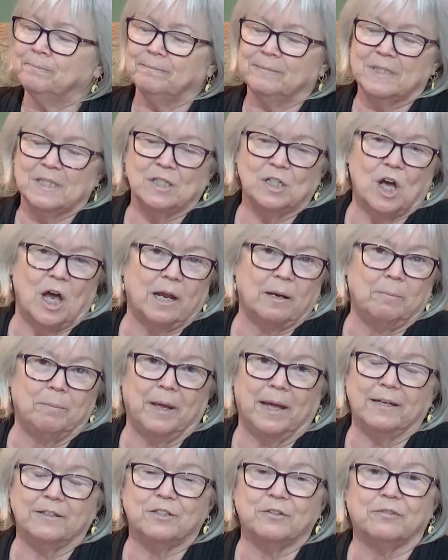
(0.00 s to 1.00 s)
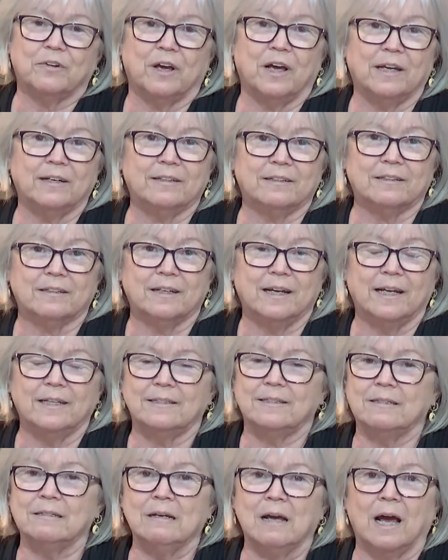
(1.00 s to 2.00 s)
It's not a badge of honor.
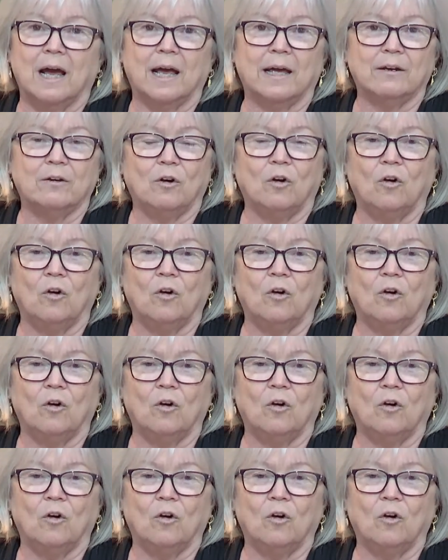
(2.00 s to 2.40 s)
It's not.